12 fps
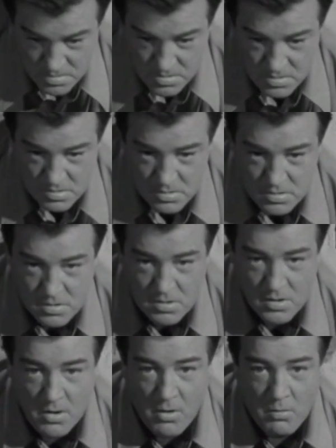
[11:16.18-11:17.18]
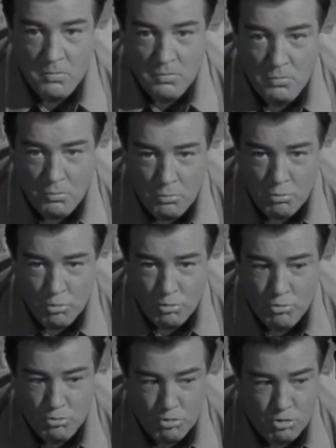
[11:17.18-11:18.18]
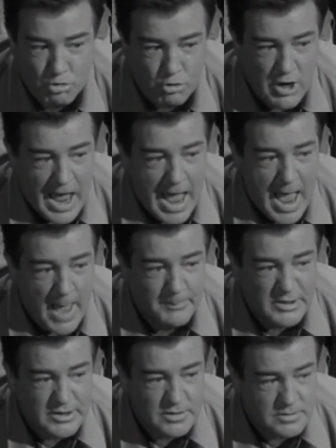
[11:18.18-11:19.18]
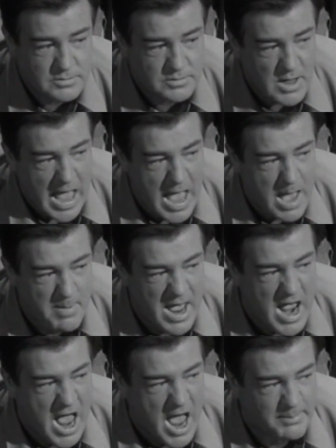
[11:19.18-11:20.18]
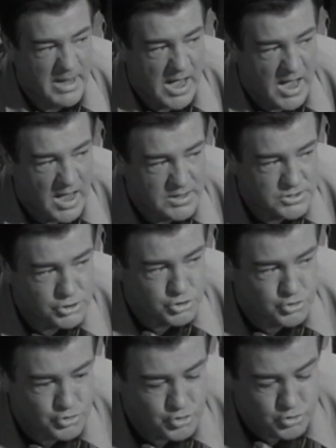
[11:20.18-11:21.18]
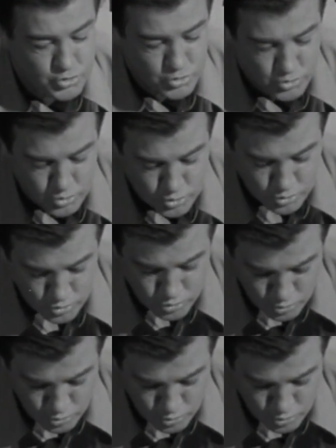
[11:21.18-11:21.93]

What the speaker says: design changes for this version of the Mummy. Much like we talked before about how Frankenstein's mask was mostly a rubber